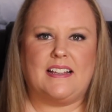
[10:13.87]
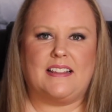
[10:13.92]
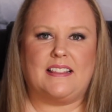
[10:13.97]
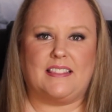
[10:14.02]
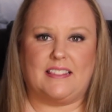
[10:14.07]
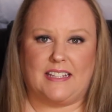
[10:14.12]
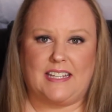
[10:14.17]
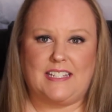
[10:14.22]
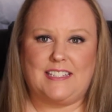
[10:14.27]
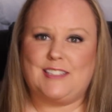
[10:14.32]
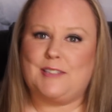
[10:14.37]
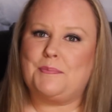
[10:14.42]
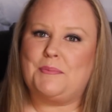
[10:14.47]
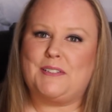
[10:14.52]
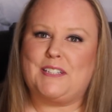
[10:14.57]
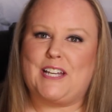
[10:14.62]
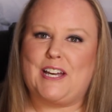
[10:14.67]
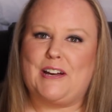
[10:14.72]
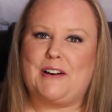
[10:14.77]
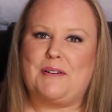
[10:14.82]
Linked
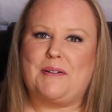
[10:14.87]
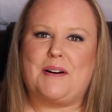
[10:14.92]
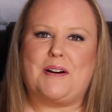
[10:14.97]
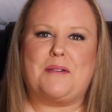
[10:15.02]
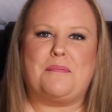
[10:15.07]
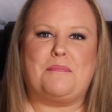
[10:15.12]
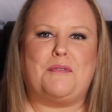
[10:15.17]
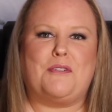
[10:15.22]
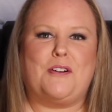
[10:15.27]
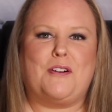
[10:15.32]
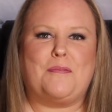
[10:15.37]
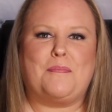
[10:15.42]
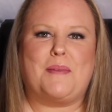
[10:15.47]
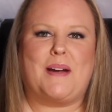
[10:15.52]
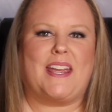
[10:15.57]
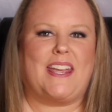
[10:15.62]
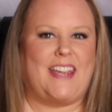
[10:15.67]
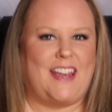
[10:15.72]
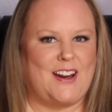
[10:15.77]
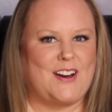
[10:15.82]
below are more of
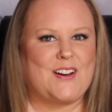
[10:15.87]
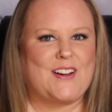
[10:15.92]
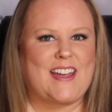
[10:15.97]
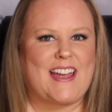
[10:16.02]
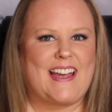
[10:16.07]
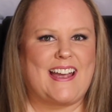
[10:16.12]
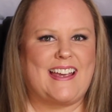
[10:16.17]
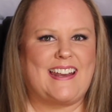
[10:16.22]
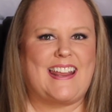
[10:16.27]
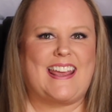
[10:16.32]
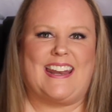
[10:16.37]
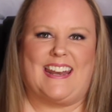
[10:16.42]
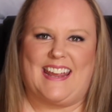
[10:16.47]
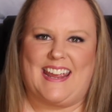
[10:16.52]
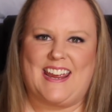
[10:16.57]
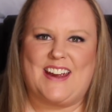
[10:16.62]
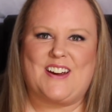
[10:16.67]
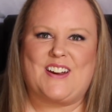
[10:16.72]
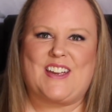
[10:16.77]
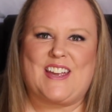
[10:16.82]
my haircut and
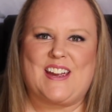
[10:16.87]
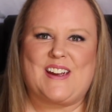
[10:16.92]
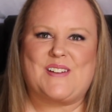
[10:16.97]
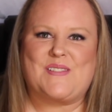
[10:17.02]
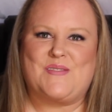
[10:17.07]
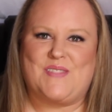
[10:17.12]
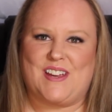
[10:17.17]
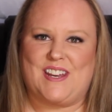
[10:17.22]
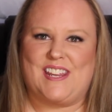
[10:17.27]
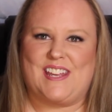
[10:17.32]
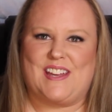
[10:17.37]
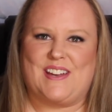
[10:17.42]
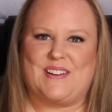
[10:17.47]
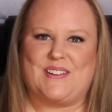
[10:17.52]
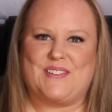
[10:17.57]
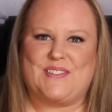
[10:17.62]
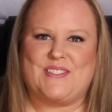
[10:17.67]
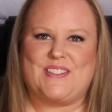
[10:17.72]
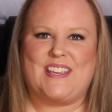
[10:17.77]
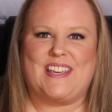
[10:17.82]
hair care
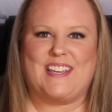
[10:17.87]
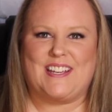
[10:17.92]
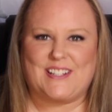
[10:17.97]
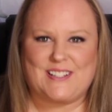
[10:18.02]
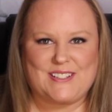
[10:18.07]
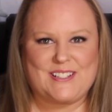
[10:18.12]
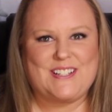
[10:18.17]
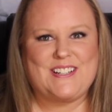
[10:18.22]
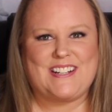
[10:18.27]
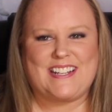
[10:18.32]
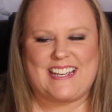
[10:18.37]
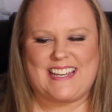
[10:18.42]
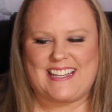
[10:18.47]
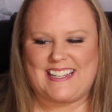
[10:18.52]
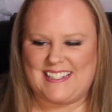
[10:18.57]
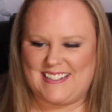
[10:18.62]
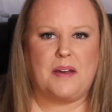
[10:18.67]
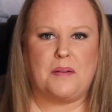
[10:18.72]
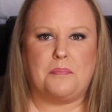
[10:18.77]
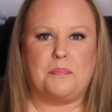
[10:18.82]
videos,
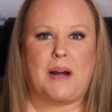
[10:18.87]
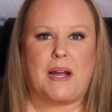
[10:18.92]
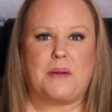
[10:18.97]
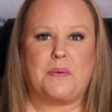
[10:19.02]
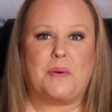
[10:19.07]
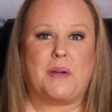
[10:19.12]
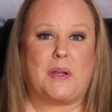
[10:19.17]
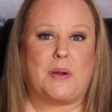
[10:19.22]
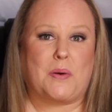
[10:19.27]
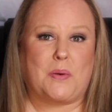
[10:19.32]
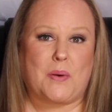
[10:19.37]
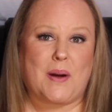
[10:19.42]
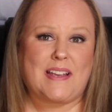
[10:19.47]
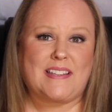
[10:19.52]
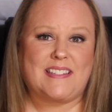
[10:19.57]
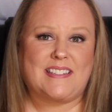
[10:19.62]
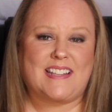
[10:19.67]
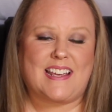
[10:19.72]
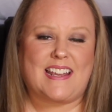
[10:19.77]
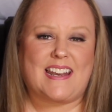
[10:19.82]
including my
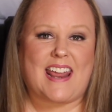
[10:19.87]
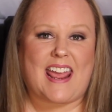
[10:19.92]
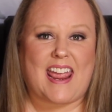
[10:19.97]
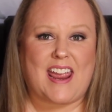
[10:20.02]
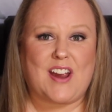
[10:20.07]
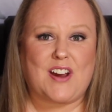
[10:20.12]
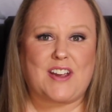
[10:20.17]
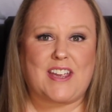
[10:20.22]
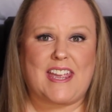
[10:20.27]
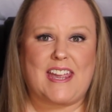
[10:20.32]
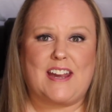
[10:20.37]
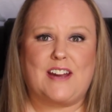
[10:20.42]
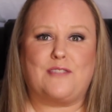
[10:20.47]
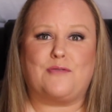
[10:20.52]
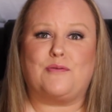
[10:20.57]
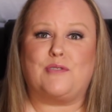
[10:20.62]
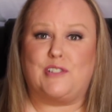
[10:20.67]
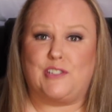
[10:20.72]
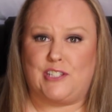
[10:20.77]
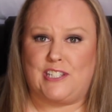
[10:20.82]
requested hair care
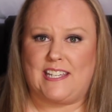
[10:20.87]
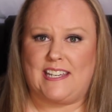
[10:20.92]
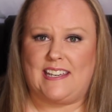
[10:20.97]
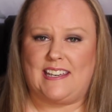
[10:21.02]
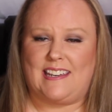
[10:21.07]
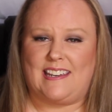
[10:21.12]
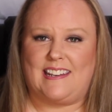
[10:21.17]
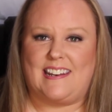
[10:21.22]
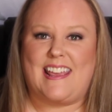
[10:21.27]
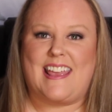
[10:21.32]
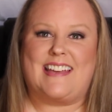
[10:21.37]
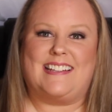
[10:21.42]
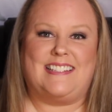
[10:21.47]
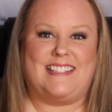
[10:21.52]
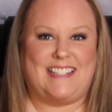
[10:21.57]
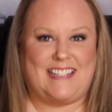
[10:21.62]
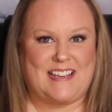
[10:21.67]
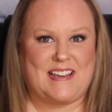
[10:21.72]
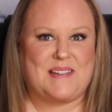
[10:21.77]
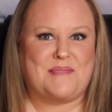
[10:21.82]
routine and
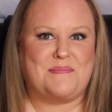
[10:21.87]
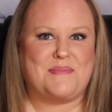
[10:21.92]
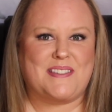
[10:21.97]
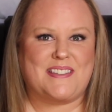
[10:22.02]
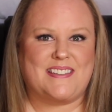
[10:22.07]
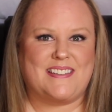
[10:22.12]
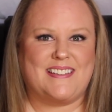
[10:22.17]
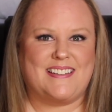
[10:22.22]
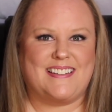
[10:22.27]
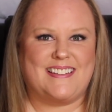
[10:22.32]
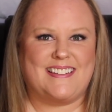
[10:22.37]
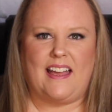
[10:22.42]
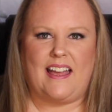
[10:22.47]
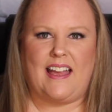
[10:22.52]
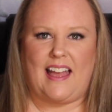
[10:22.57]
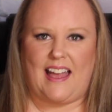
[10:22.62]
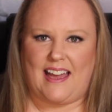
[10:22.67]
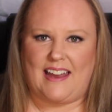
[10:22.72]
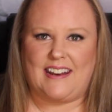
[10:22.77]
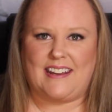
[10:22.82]
tips,
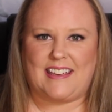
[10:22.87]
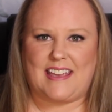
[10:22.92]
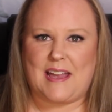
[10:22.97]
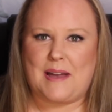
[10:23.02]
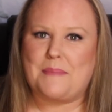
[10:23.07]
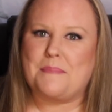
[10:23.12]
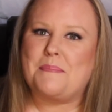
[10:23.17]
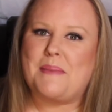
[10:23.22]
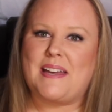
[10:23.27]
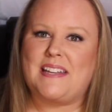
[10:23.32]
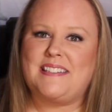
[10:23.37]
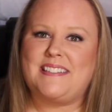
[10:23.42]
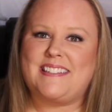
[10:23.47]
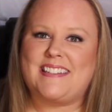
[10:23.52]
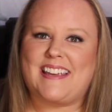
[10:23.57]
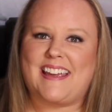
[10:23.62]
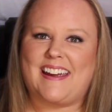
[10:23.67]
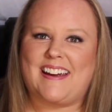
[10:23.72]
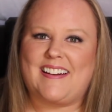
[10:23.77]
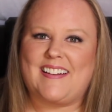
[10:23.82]
how to cut men's
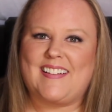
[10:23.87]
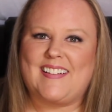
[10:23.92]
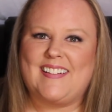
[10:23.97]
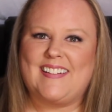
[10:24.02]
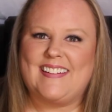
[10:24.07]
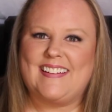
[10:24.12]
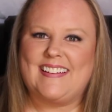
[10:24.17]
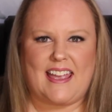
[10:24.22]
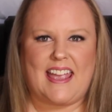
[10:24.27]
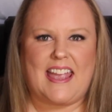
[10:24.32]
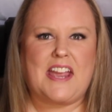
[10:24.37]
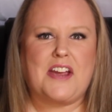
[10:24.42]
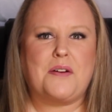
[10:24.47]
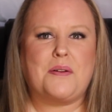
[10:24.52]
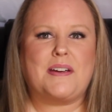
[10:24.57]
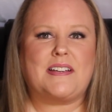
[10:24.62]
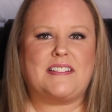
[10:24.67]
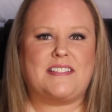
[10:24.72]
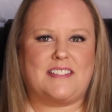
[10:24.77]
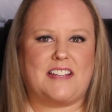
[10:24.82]
hair, hair
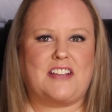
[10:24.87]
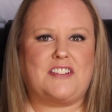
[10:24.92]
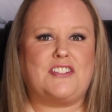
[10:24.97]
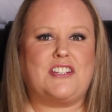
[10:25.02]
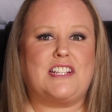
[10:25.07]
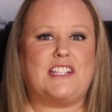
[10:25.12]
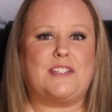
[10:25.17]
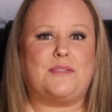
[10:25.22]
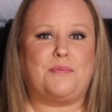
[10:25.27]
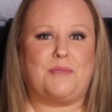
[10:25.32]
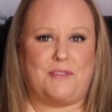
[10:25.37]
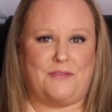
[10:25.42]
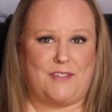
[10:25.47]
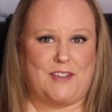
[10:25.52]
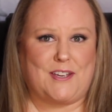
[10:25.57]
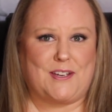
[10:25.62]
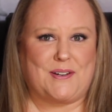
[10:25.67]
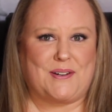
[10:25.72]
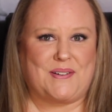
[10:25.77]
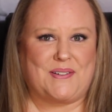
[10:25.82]
extensions
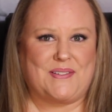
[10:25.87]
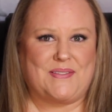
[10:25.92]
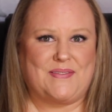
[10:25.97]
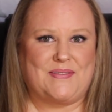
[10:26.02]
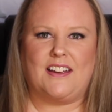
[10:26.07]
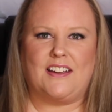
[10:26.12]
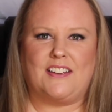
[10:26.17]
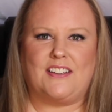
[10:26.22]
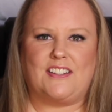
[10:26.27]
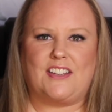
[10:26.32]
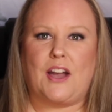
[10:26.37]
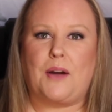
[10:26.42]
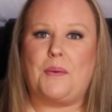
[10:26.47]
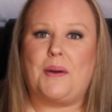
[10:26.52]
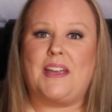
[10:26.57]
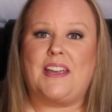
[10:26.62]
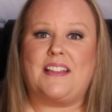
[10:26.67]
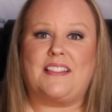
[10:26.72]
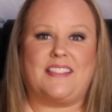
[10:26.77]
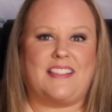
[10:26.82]
review,
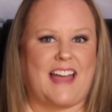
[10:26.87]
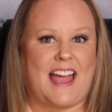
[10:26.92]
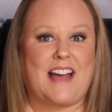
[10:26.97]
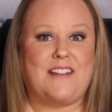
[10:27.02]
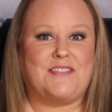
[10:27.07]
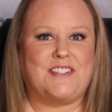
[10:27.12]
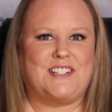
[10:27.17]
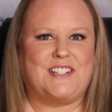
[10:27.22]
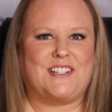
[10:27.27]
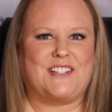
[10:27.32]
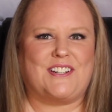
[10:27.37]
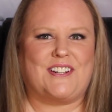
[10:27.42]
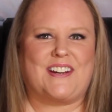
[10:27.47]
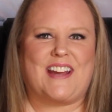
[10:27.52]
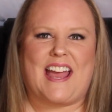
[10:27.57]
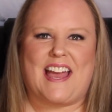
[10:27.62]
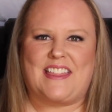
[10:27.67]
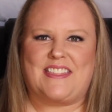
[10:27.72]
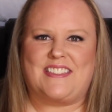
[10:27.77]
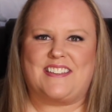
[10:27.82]
going lavender
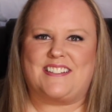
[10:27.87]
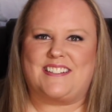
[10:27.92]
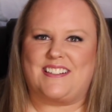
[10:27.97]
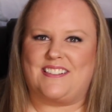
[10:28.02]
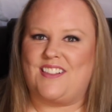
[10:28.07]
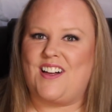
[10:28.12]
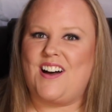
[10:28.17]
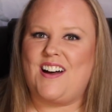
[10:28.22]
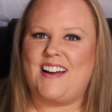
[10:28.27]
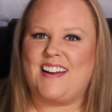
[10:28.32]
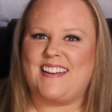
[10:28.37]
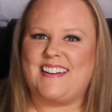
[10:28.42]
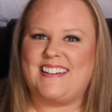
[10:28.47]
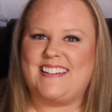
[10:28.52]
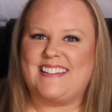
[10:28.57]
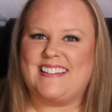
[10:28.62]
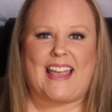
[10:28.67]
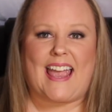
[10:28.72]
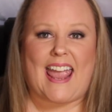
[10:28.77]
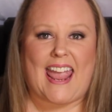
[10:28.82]
at the
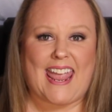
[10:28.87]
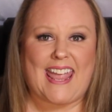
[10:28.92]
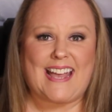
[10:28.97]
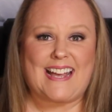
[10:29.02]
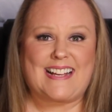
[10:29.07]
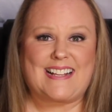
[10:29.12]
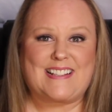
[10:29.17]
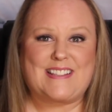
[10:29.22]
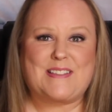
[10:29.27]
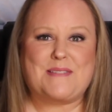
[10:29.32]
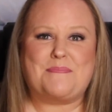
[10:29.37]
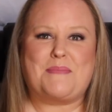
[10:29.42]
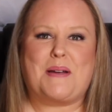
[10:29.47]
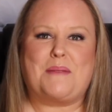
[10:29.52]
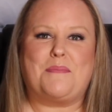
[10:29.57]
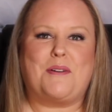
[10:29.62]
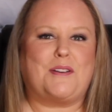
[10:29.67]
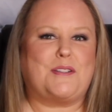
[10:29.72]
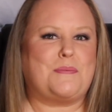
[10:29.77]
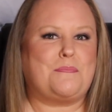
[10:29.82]
salon, and my
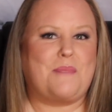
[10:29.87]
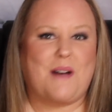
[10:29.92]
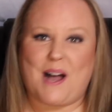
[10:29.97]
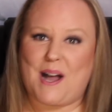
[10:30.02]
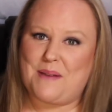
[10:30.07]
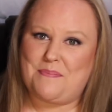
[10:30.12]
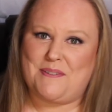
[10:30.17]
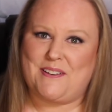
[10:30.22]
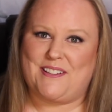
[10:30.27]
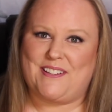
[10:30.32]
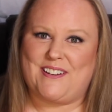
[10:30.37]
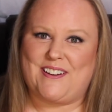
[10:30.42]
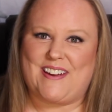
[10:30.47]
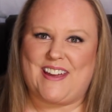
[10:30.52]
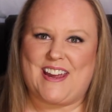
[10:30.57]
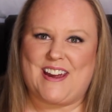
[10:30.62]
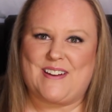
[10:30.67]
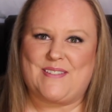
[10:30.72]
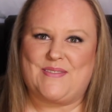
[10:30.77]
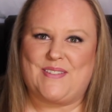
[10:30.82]
most popular
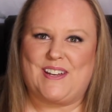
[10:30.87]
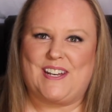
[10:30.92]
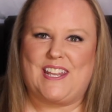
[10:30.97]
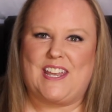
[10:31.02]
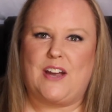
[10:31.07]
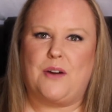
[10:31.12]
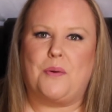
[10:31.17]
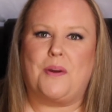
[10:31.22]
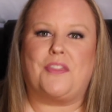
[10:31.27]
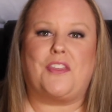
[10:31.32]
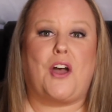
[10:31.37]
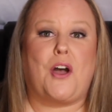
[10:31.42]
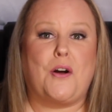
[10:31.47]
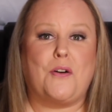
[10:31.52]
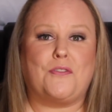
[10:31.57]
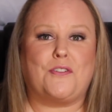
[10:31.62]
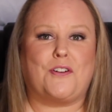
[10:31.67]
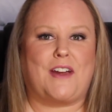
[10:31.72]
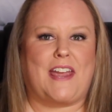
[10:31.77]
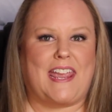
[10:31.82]
hair video with
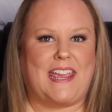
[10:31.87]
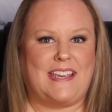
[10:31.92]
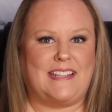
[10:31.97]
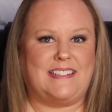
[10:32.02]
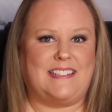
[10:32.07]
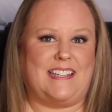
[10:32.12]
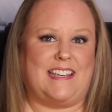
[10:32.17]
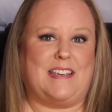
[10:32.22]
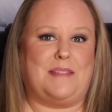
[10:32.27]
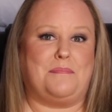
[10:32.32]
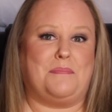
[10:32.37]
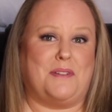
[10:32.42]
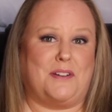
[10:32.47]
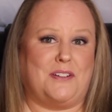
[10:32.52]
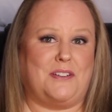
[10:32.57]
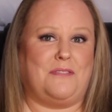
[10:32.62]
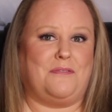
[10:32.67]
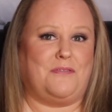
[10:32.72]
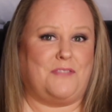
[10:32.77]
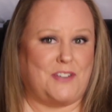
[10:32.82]
over 18
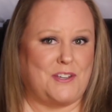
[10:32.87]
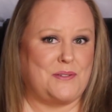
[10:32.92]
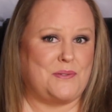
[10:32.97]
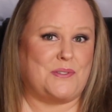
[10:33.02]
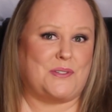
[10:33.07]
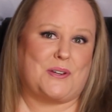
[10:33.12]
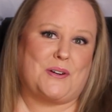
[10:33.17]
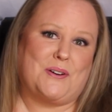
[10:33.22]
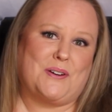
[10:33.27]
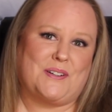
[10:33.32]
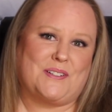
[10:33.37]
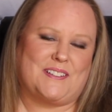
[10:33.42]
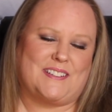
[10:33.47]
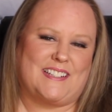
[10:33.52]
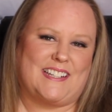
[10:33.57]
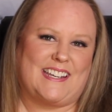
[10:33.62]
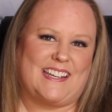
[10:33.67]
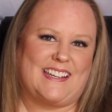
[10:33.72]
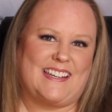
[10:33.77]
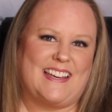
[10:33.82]
million views
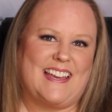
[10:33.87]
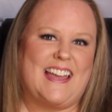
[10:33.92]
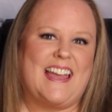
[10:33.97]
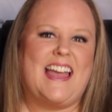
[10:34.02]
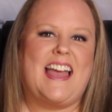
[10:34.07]
currently,